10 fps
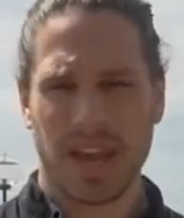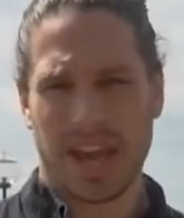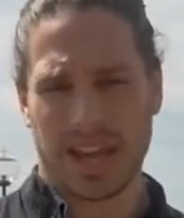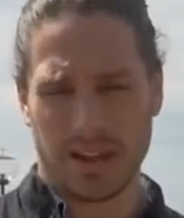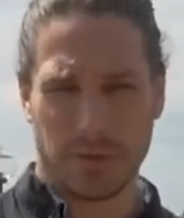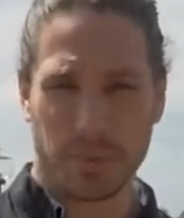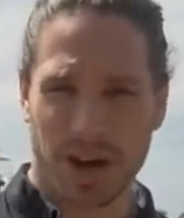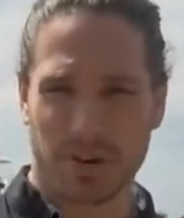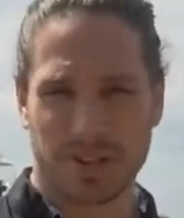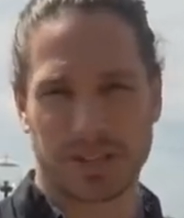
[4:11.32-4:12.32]
And if you
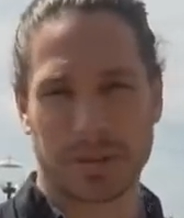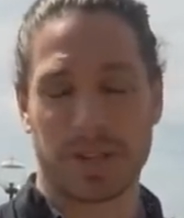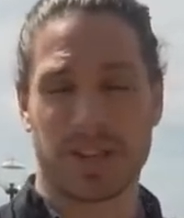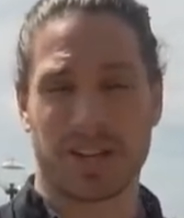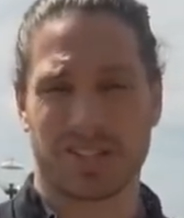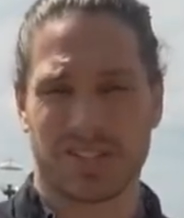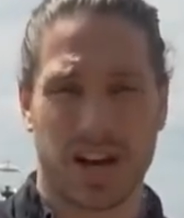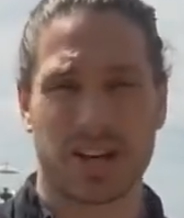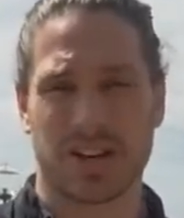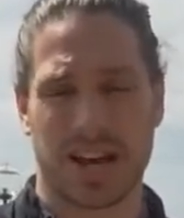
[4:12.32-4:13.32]
are in something that has
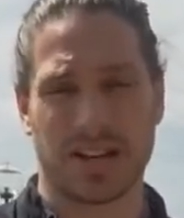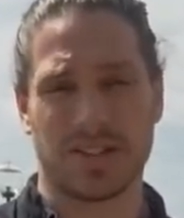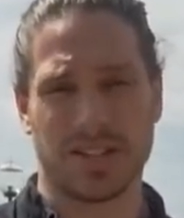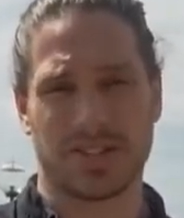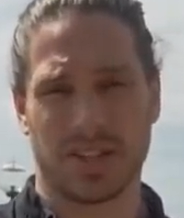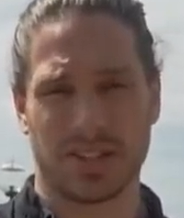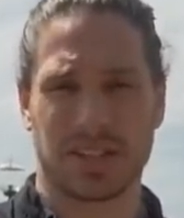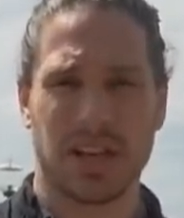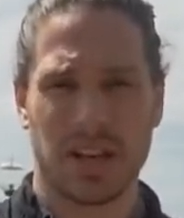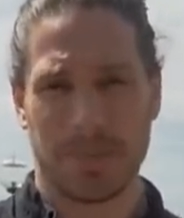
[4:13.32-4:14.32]
started at a
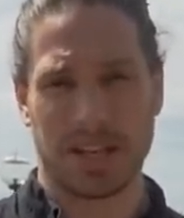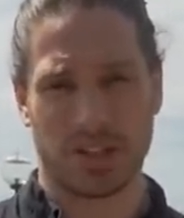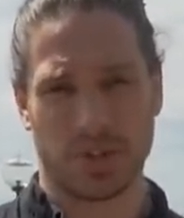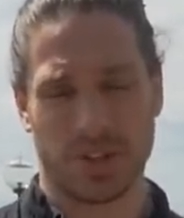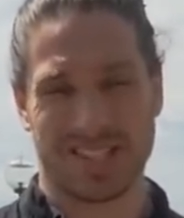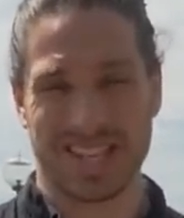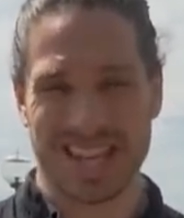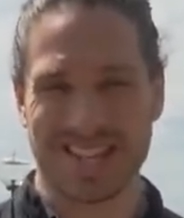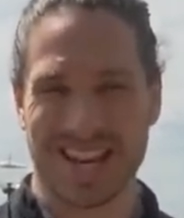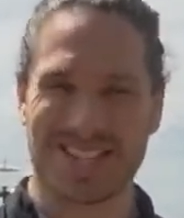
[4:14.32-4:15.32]
distance, making sure there's an
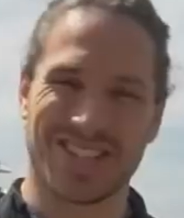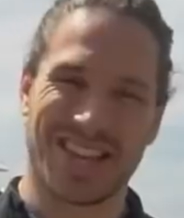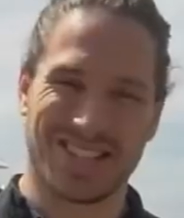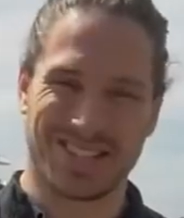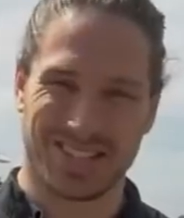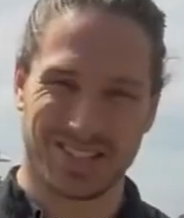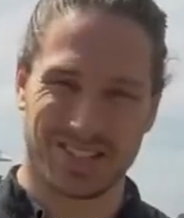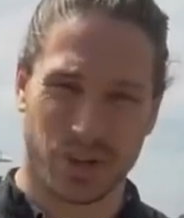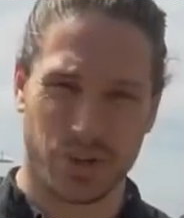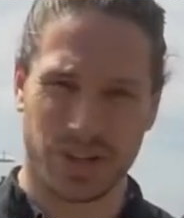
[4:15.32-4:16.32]
end date to that distance
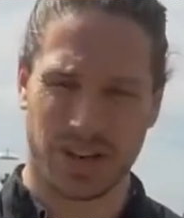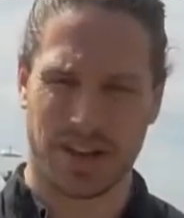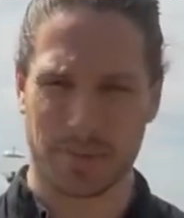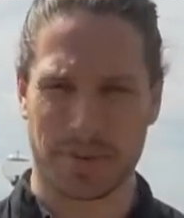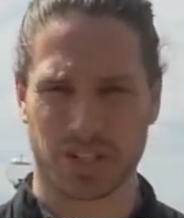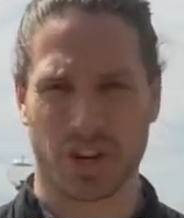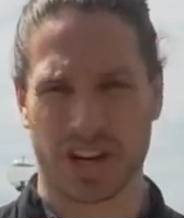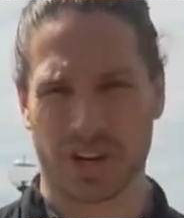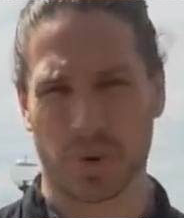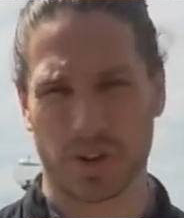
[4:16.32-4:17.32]
so you can have a much
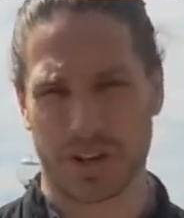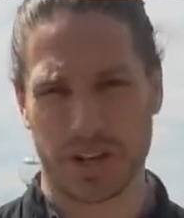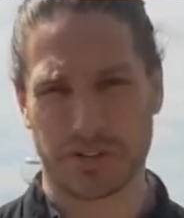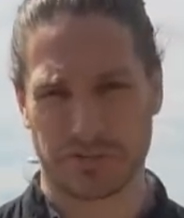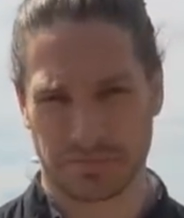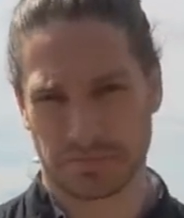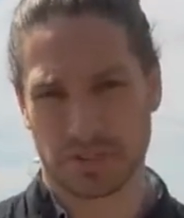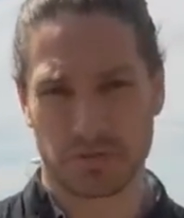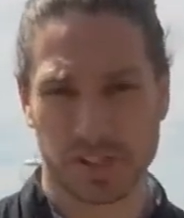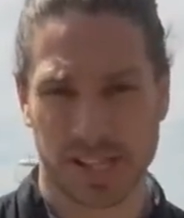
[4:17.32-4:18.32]
higher quality of
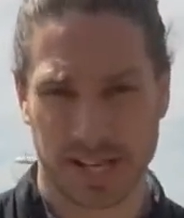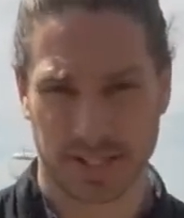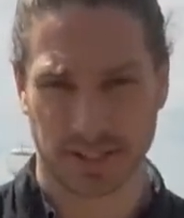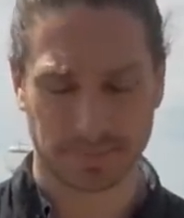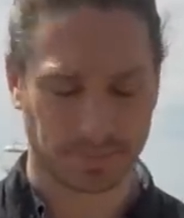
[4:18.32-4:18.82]
relating.